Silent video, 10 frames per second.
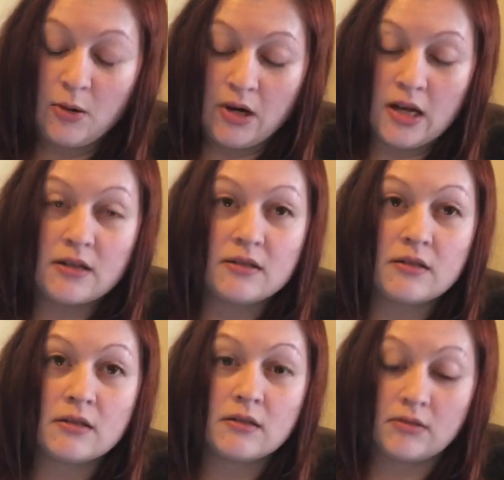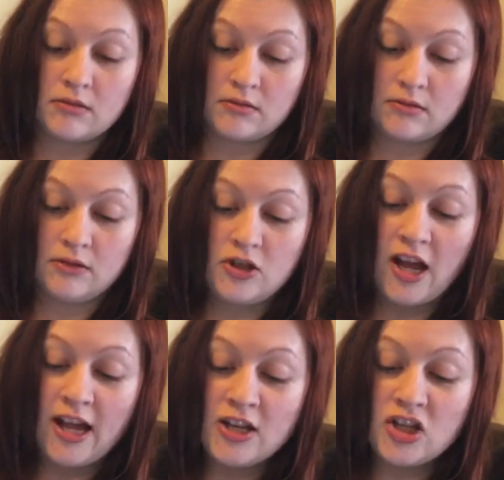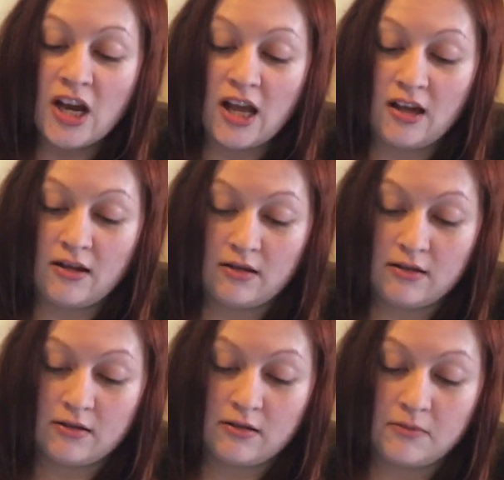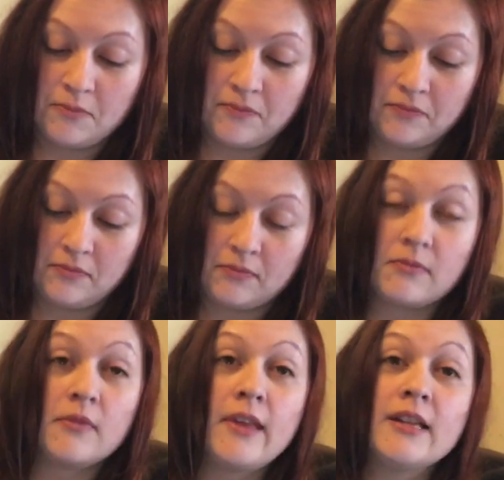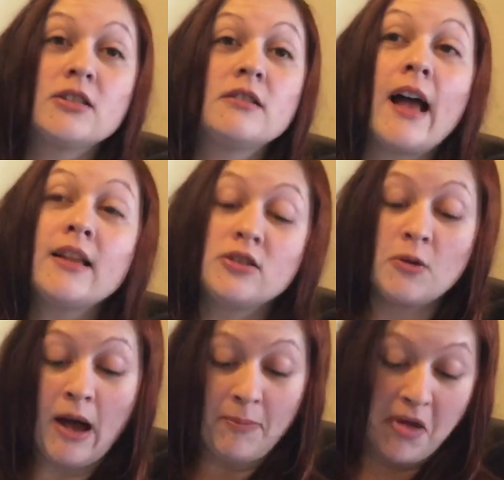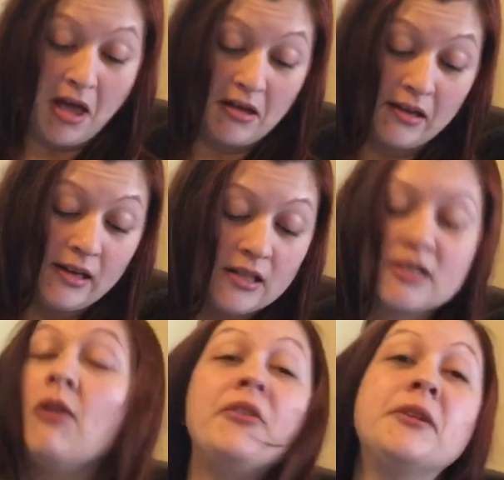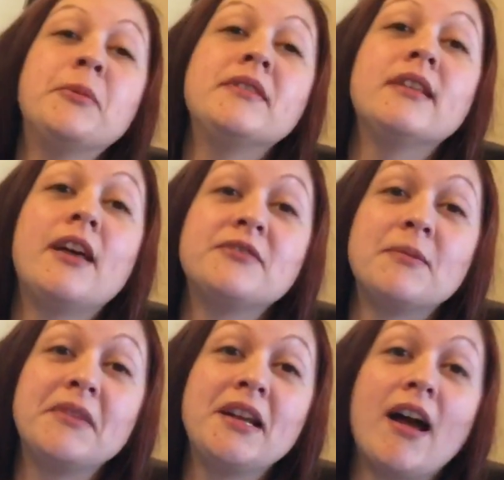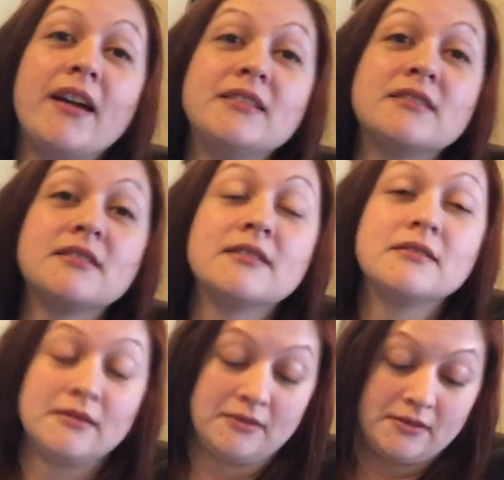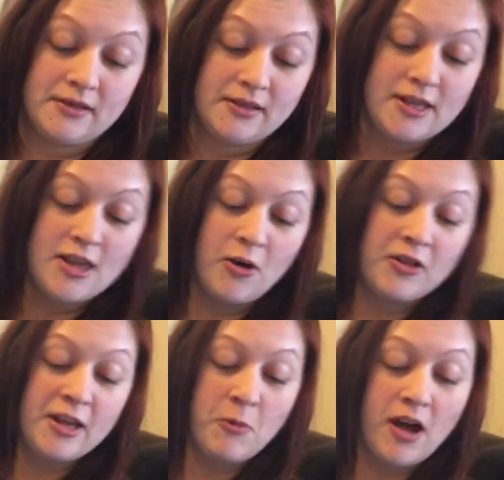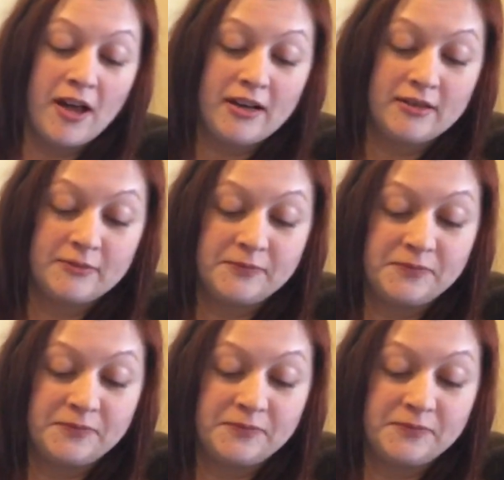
No, it is. J G. That's, that's who I pick. He's the only one that left something nice. The only one.